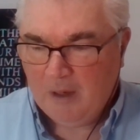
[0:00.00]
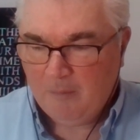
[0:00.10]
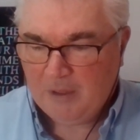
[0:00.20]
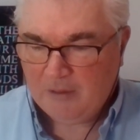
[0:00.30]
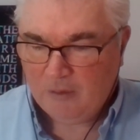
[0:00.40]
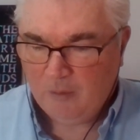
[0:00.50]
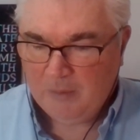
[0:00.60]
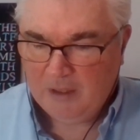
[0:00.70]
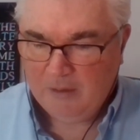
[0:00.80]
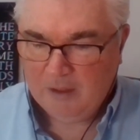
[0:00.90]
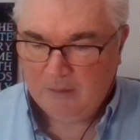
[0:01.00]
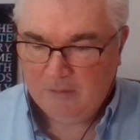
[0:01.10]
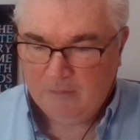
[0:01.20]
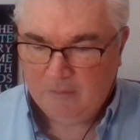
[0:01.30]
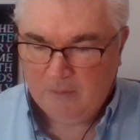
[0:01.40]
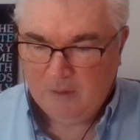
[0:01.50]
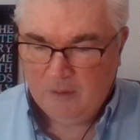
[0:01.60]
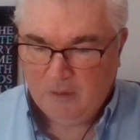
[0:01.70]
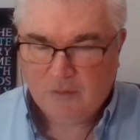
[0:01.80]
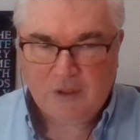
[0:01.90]
company told me that
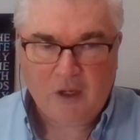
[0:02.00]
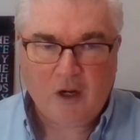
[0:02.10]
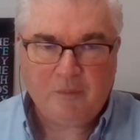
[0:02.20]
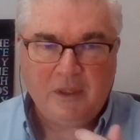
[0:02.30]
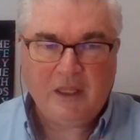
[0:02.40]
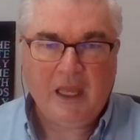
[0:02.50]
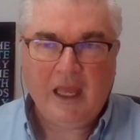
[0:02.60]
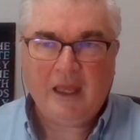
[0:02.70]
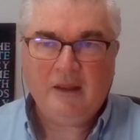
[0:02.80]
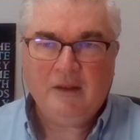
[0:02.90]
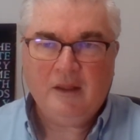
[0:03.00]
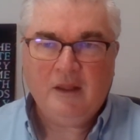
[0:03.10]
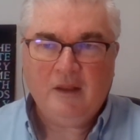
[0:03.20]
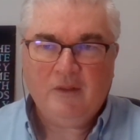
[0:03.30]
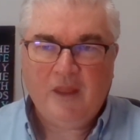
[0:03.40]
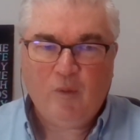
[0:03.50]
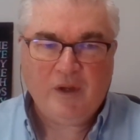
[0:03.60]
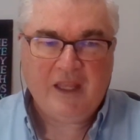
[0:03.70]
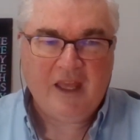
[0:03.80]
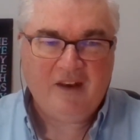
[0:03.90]
using RPA, they
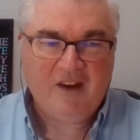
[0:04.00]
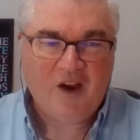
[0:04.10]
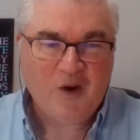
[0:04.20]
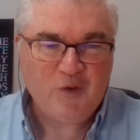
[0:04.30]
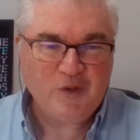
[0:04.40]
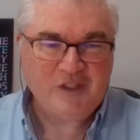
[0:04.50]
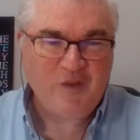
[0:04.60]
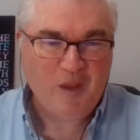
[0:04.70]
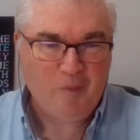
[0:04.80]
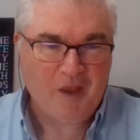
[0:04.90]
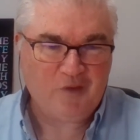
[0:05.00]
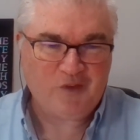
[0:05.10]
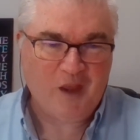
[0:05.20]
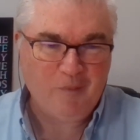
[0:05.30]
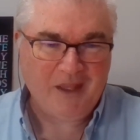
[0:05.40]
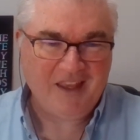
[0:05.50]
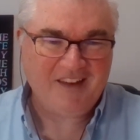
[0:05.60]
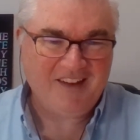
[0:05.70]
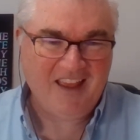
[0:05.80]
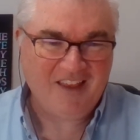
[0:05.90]
would get hundreds of emails coming
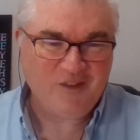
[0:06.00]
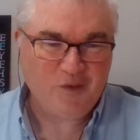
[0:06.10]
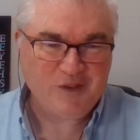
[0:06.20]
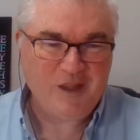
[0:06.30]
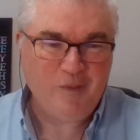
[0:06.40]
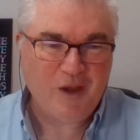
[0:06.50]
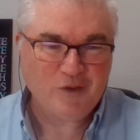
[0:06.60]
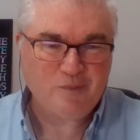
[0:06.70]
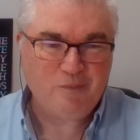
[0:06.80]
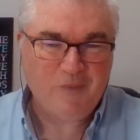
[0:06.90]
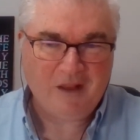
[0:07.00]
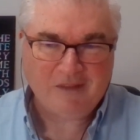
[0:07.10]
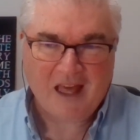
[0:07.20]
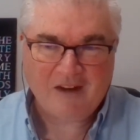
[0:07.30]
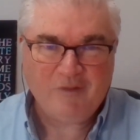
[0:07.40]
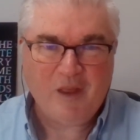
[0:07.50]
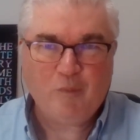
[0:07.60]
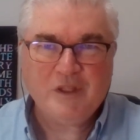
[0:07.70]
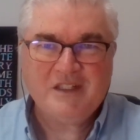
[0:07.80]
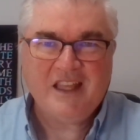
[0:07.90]
in, and those emails, a lot of
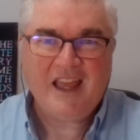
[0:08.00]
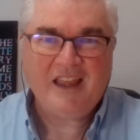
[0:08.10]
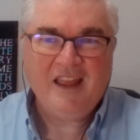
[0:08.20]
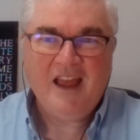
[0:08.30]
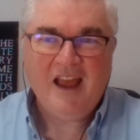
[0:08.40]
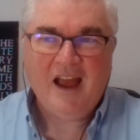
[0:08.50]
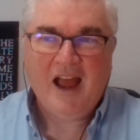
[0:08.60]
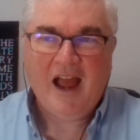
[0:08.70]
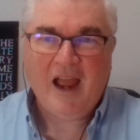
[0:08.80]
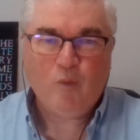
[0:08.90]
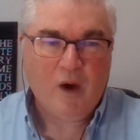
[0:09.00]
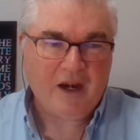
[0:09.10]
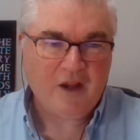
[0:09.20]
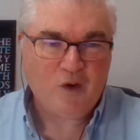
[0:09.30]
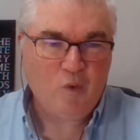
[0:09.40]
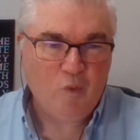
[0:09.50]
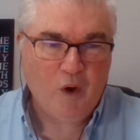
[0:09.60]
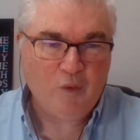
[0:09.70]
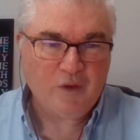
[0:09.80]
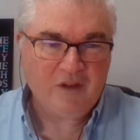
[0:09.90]
them would say, I want a
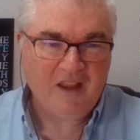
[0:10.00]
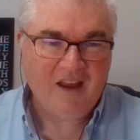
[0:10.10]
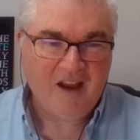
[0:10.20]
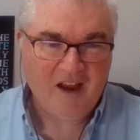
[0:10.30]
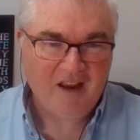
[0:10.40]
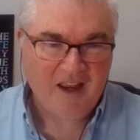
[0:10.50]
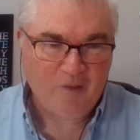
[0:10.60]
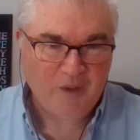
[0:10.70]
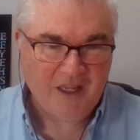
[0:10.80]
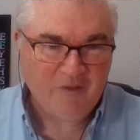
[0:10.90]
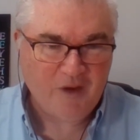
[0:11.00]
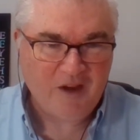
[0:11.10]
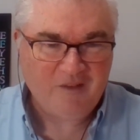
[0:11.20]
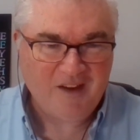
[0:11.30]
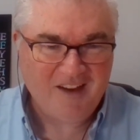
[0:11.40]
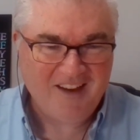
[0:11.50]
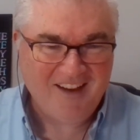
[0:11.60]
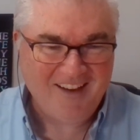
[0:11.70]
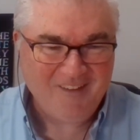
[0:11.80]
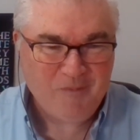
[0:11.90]
quote, and it would give a
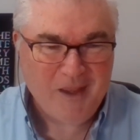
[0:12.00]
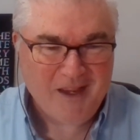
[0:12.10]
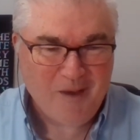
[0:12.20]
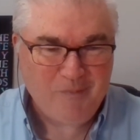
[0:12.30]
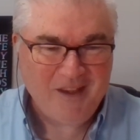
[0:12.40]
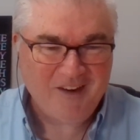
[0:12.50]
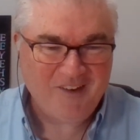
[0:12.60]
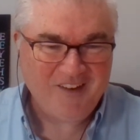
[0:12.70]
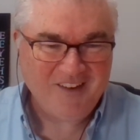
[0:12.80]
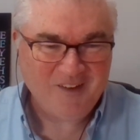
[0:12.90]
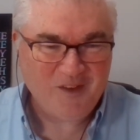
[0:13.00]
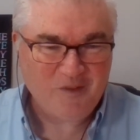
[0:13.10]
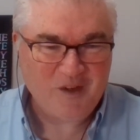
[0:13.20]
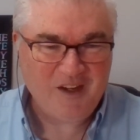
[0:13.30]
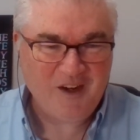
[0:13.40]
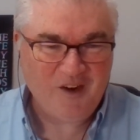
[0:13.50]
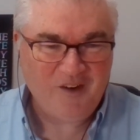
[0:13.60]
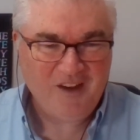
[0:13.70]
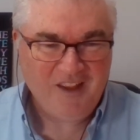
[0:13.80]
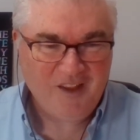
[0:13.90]
pick up here, deliver
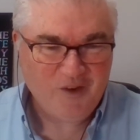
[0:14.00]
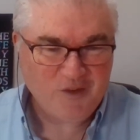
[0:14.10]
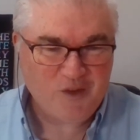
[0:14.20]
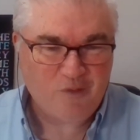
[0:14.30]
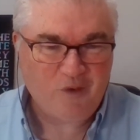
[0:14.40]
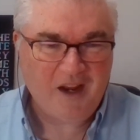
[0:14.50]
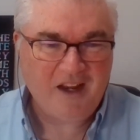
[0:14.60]
here, here's the